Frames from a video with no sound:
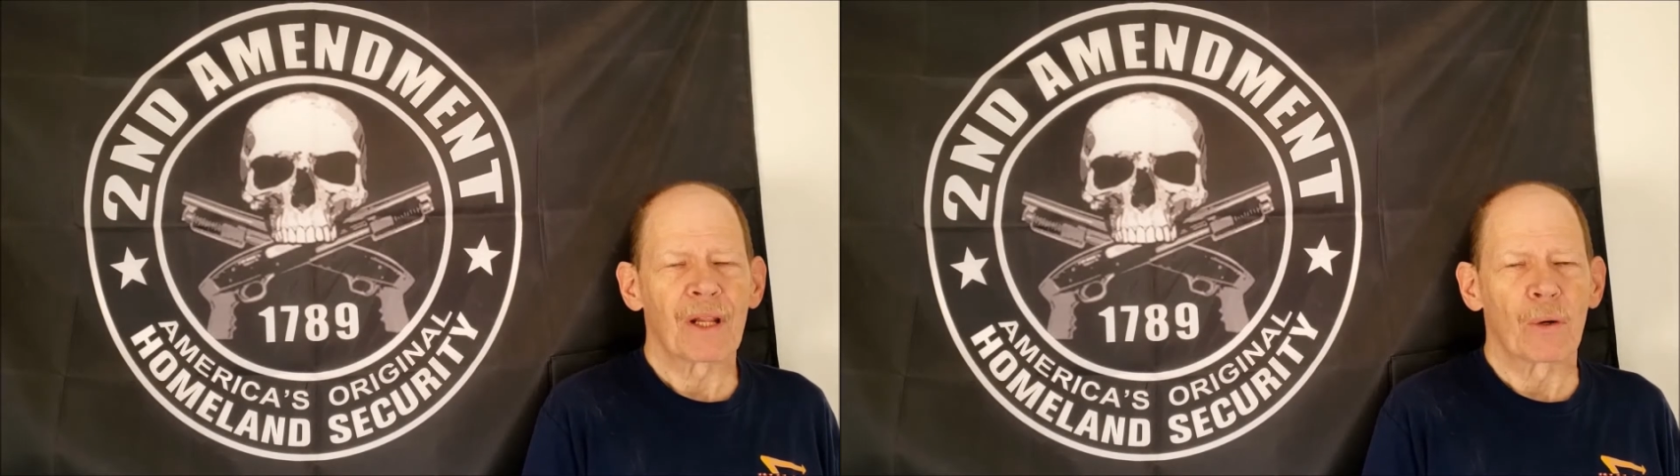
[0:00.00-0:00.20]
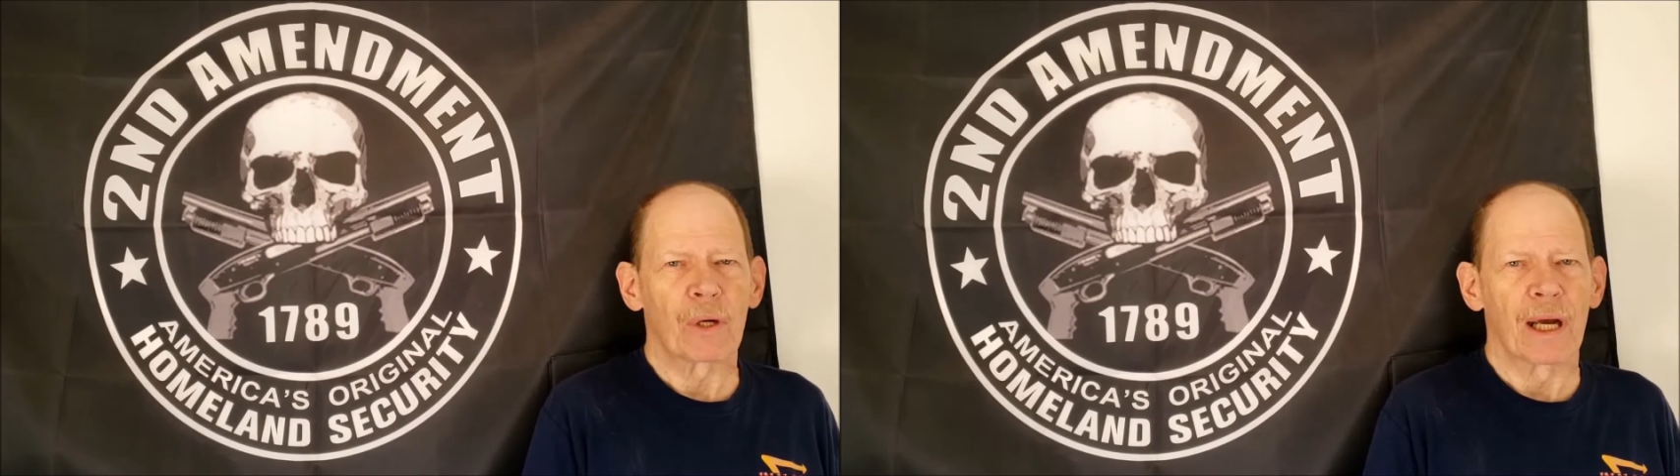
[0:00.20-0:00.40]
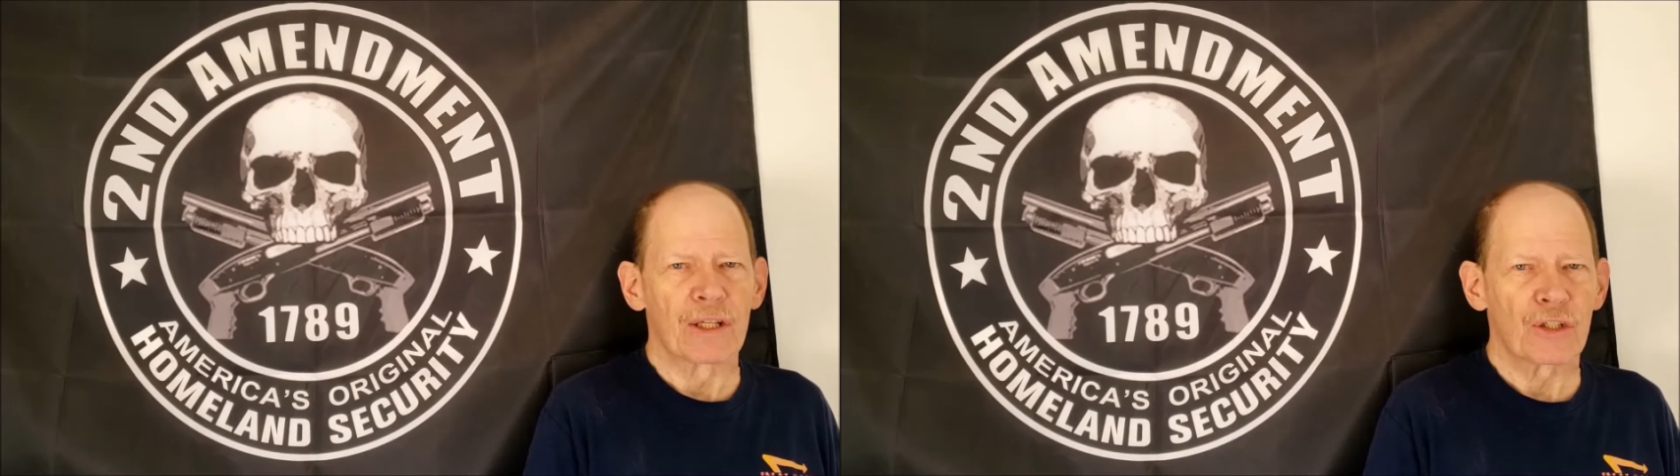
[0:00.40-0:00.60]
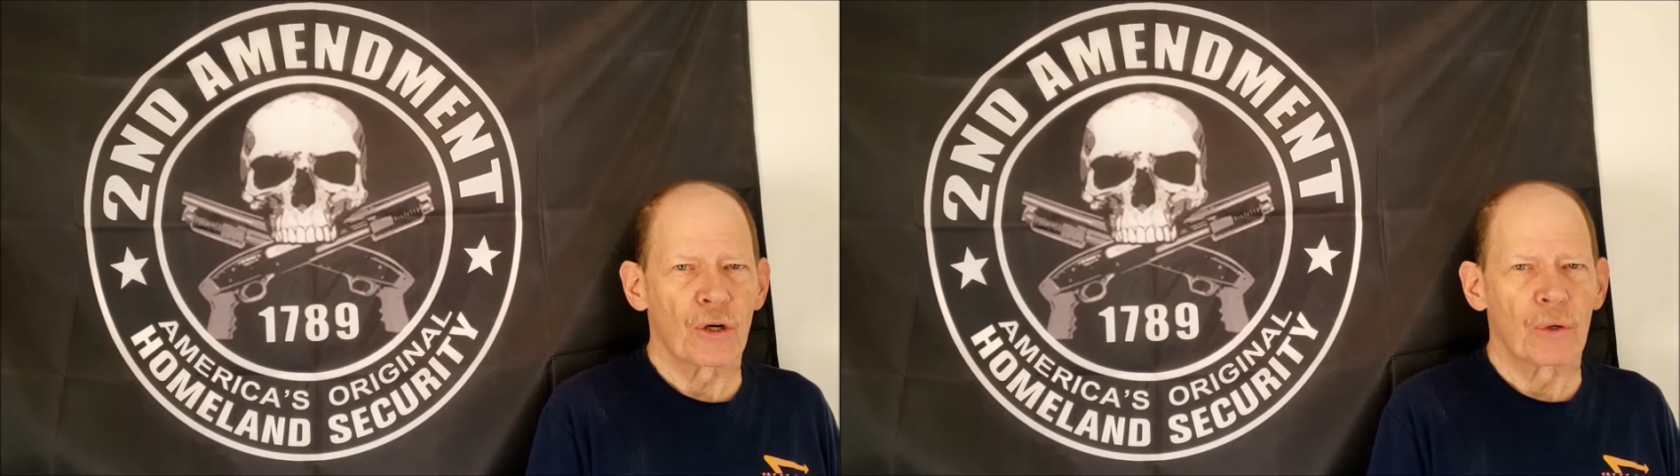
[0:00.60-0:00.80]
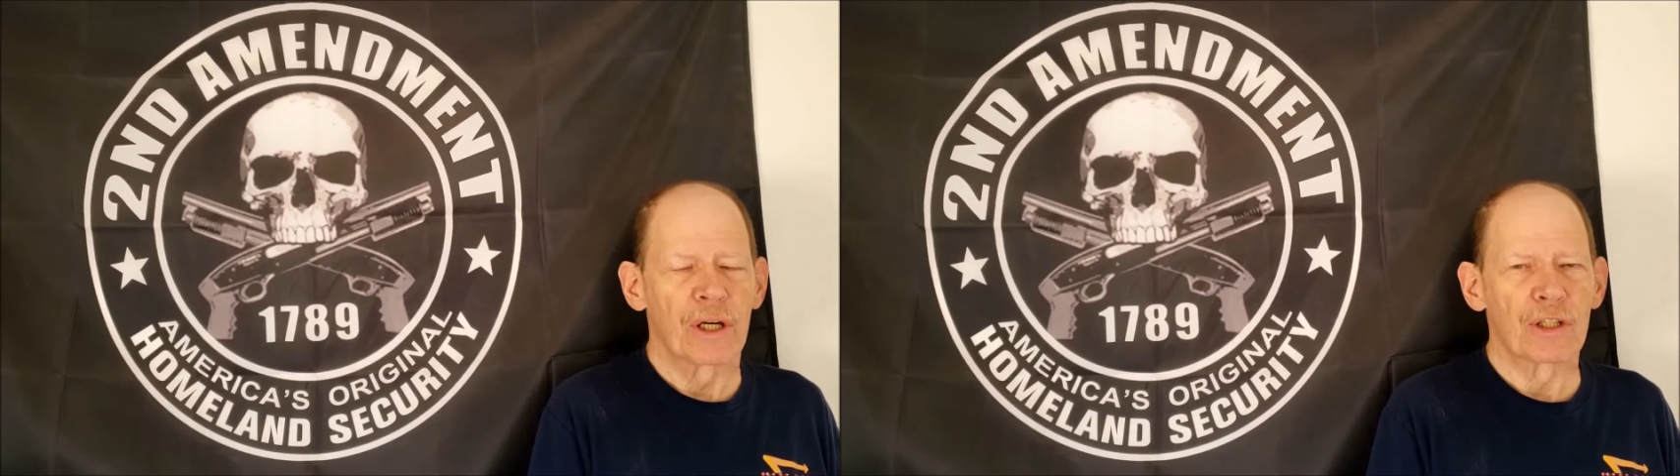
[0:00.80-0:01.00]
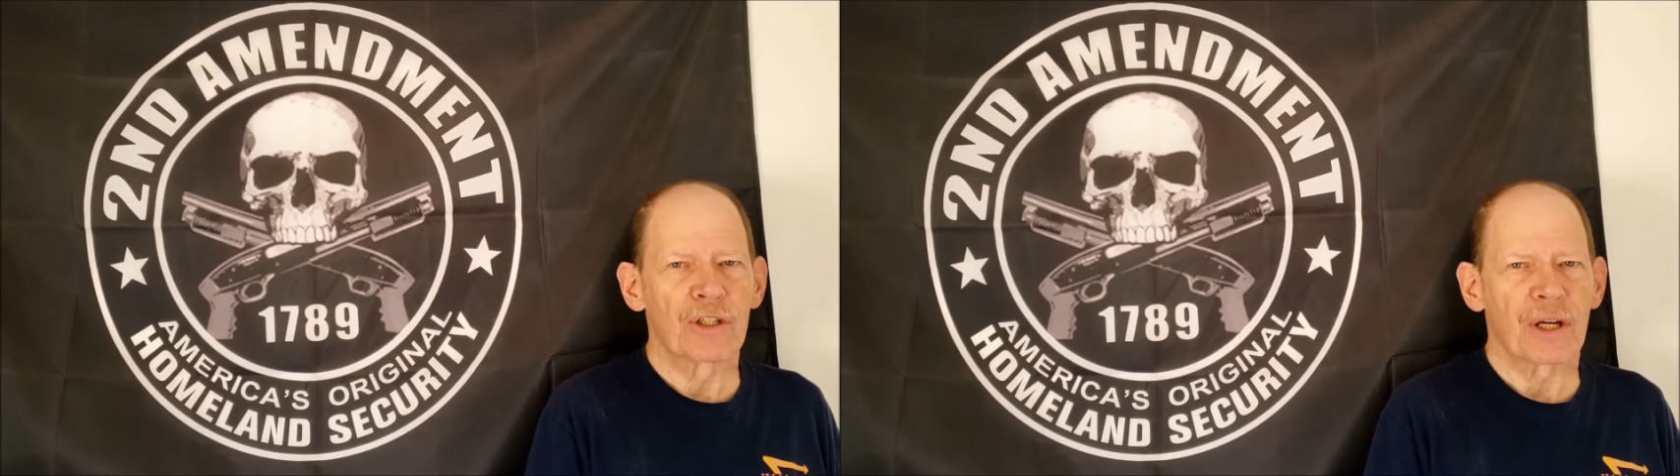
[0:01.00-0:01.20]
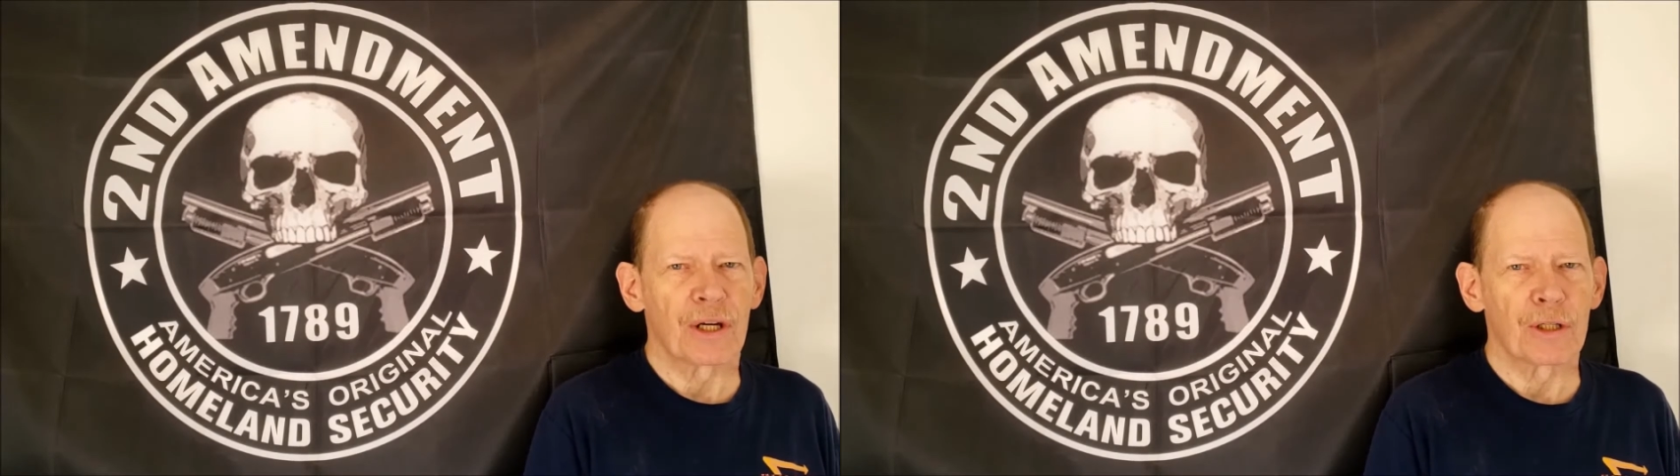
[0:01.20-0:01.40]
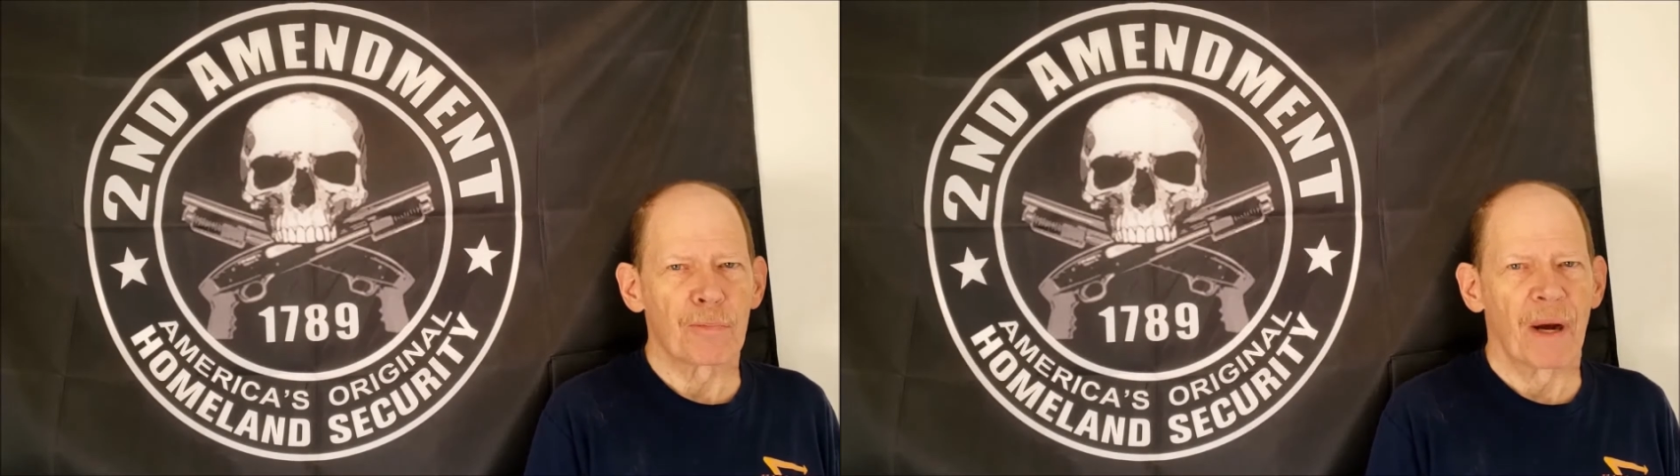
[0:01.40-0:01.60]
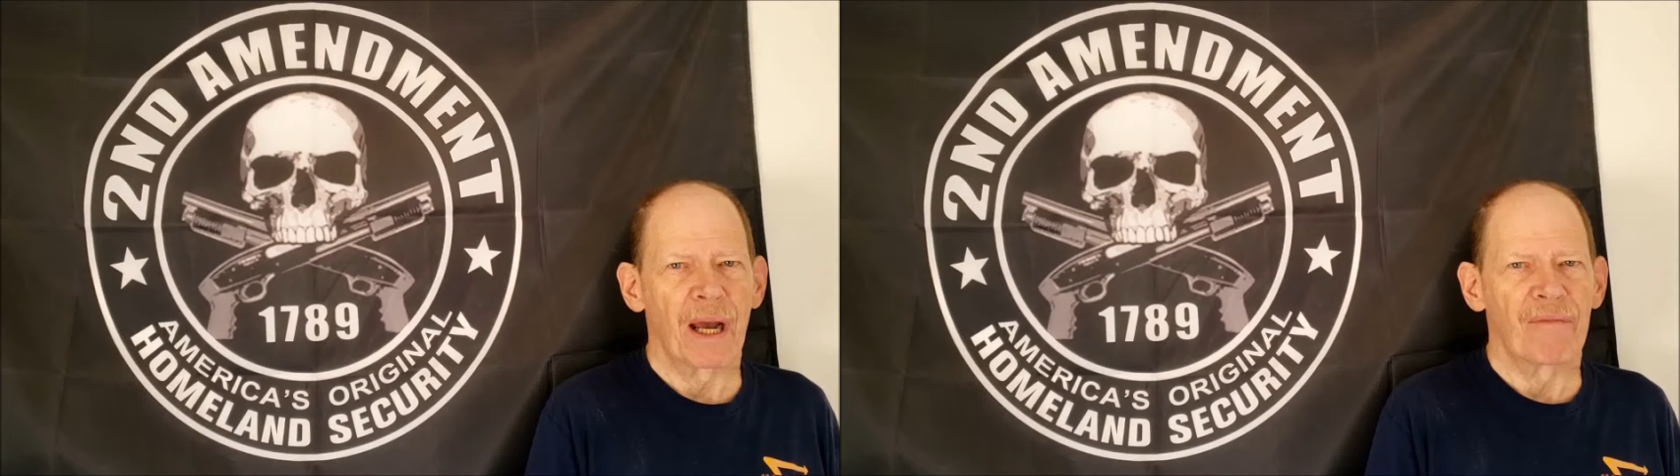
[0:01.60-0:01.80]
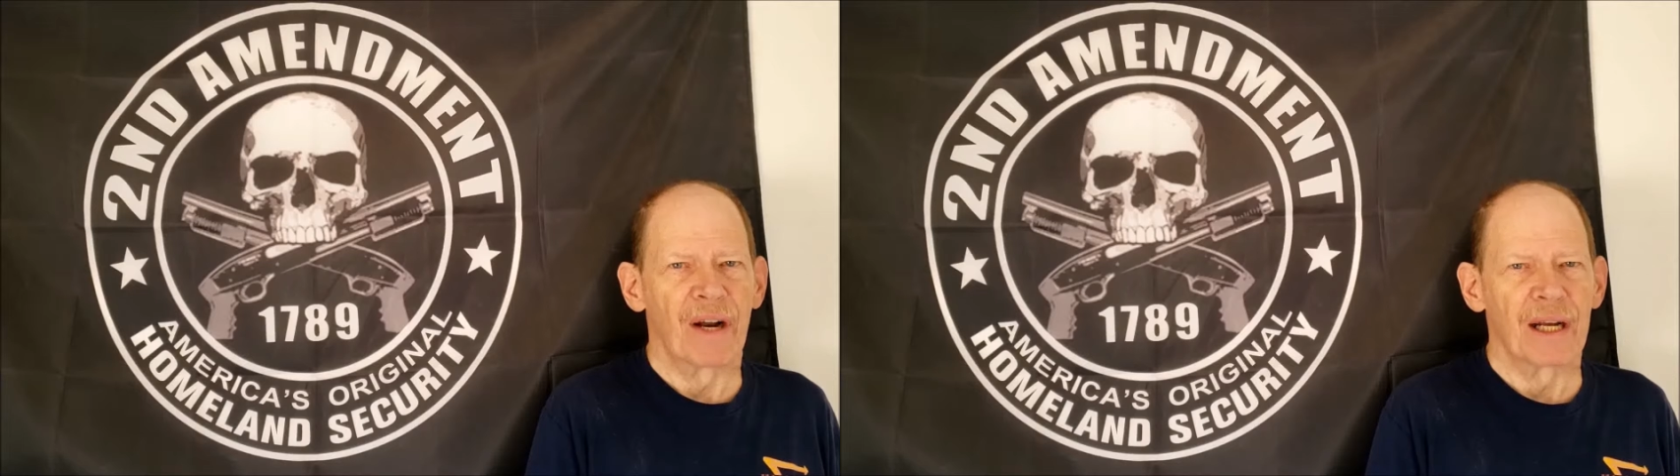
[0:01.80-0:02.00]
Okay, so here's my
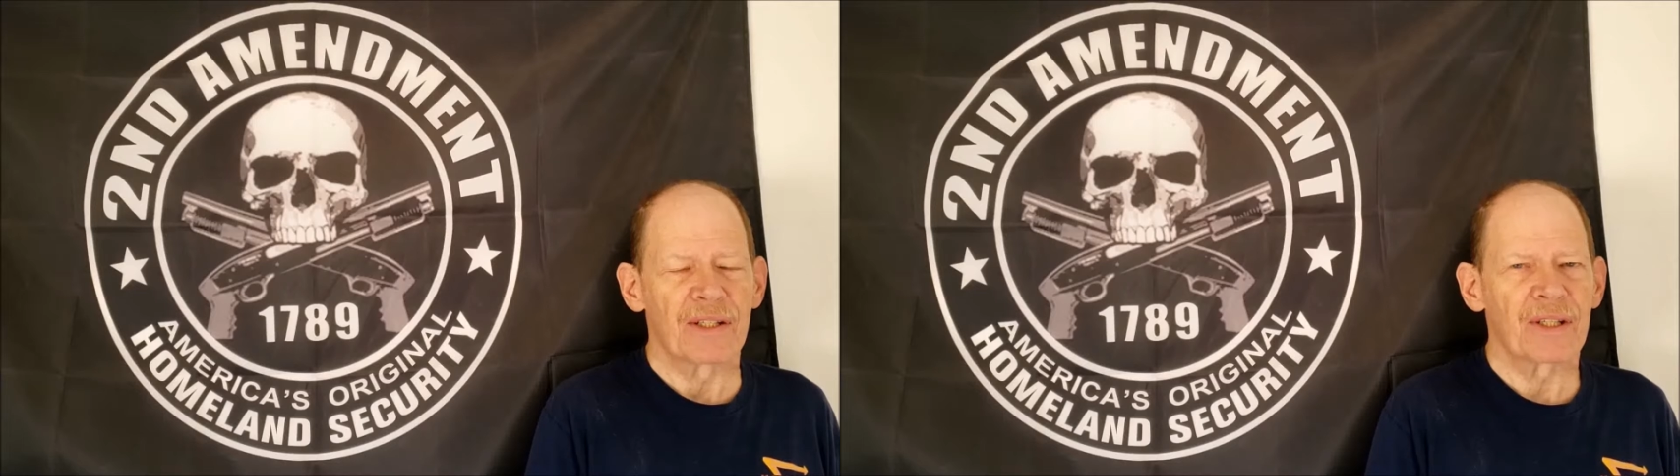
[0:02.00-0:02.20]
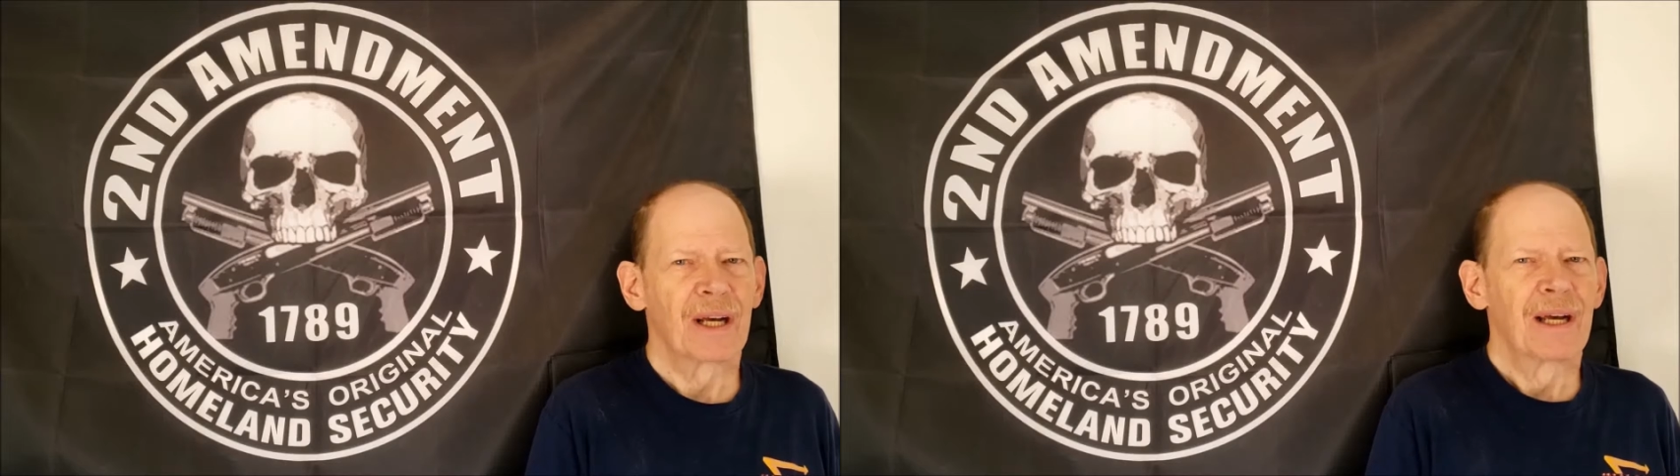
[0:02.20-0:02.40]
evidence,